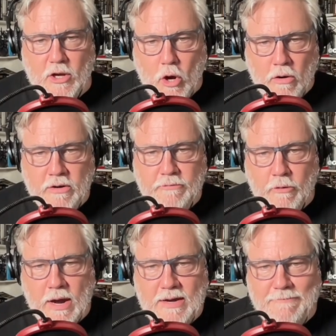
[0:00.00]
Garden
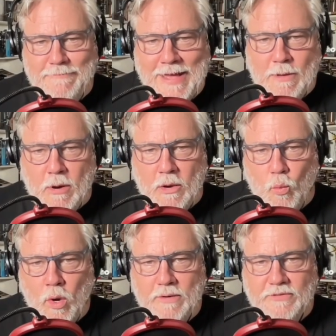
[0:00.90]
Variety Vagabond,
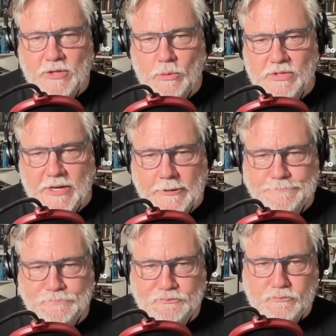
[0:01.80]
1 of 2, is here.
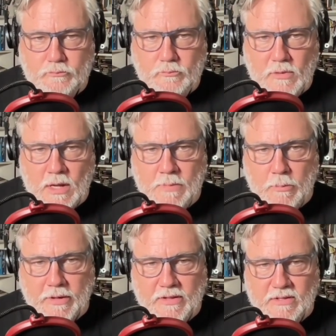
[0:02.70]
Let me
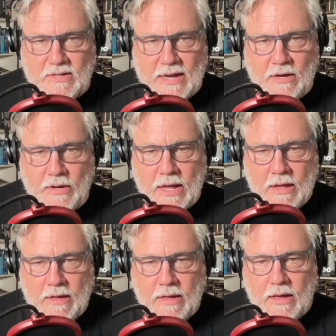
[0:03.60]
bring this down.
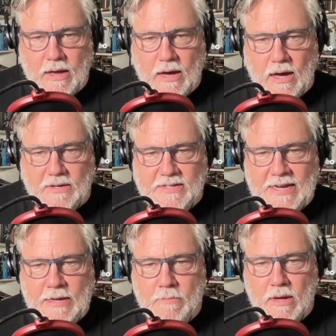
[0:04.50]

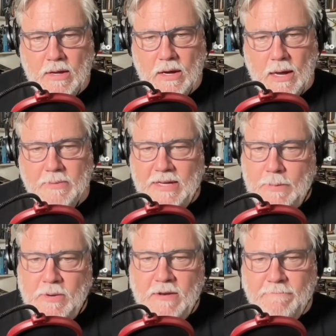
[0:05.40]
Team, I'm
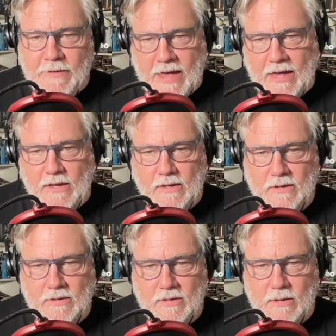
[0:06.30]
keeping it vague,
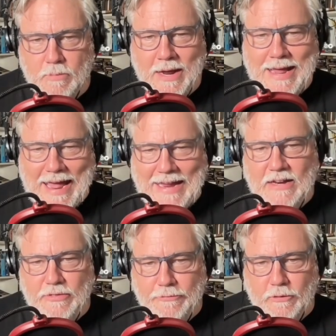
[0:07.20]
but I
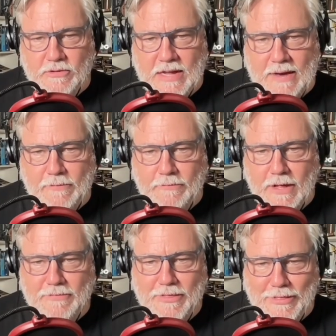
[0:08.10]
hated the first half of
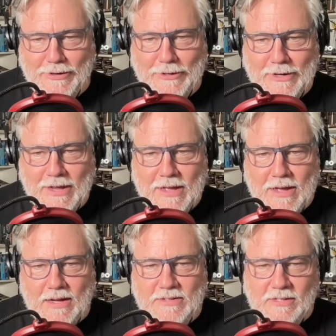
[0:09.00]
Love and Thunder
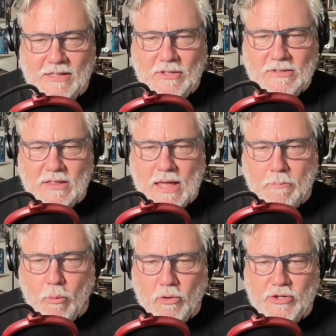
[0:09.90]
until I looked at that
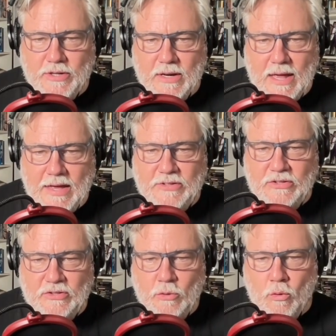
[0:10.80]
portion as a
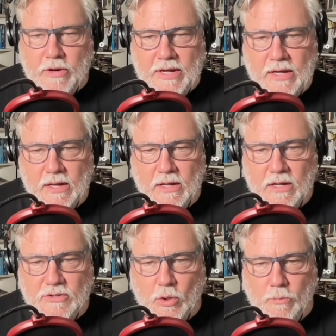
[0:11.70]
story
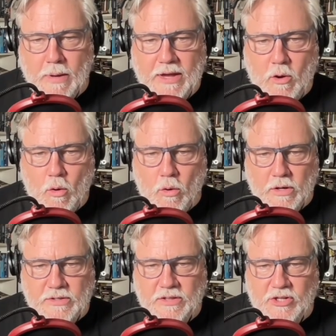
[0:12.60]
told by
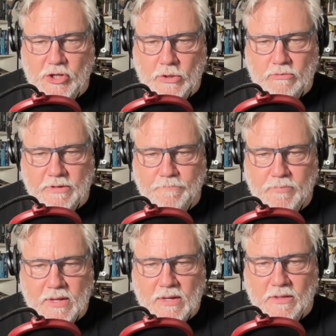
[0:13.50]
Korg to the children.
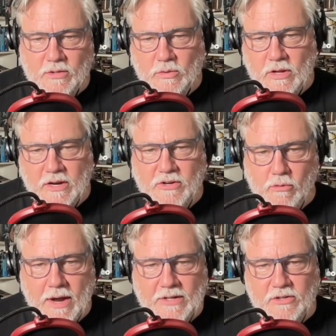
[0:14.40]
This was not a
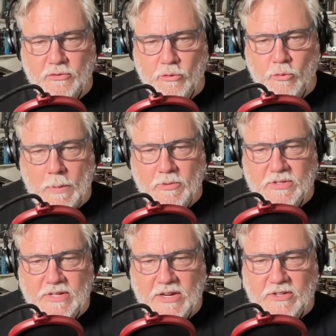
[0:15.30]
direct, true
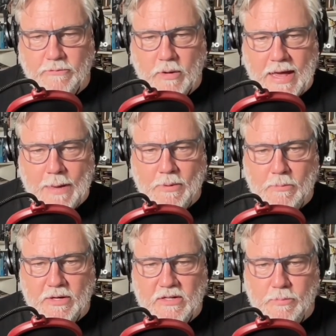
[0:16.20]
representation of what happened,
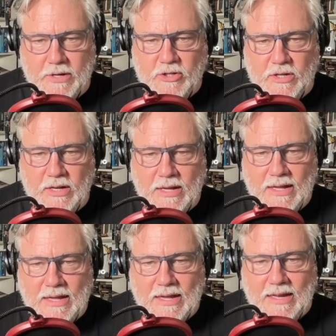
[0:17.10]
but a depiction
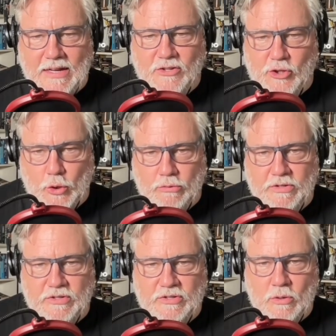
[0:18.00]
in his
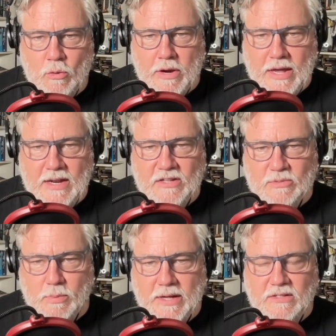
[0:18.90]
children's story. It
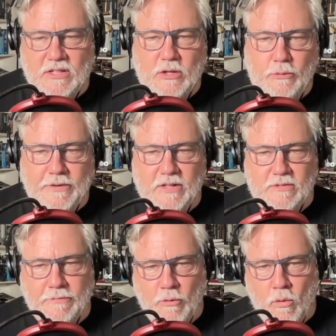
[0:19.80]
explains the goofiness
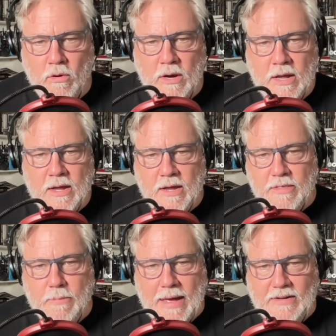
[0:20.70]
of Thor,
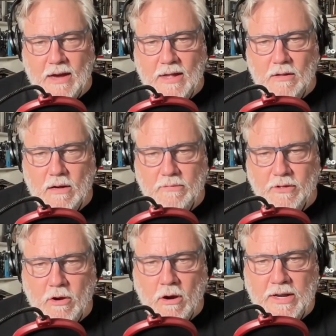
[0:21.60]
the bad dialogue of the
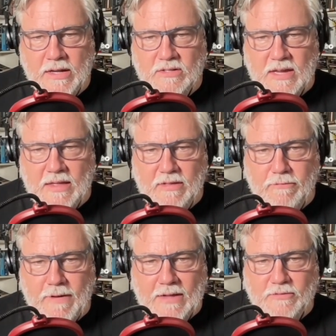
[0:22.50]
Guardians, and the
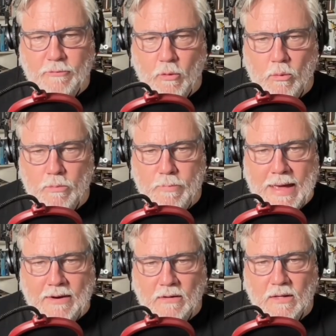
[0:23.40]
fast-forward
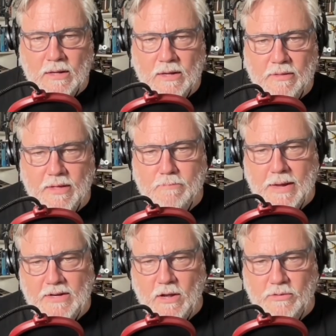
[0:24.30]
battle that
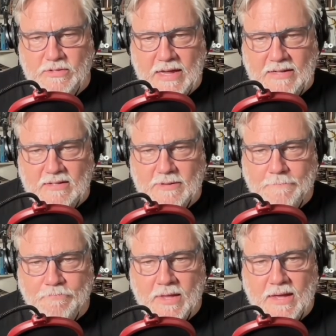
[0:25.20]
made no sense.
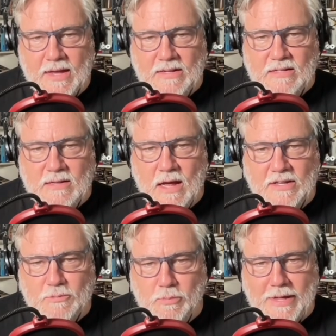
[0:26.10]
It does not
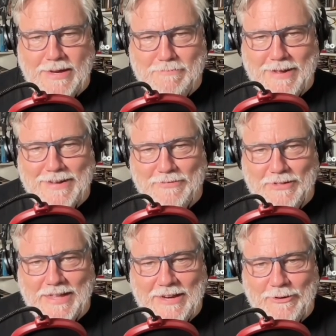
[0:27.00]
explain many of the
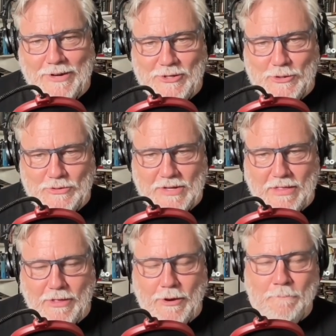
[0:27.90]
later issues,
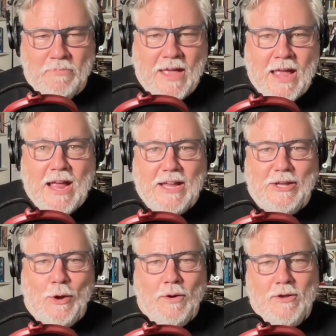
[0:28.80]
though.
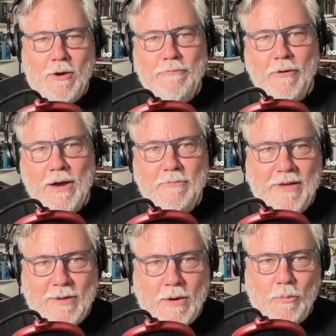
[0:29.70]
You know what, Garden Variety
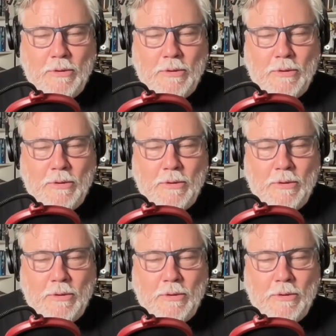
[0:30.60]
Vagabond?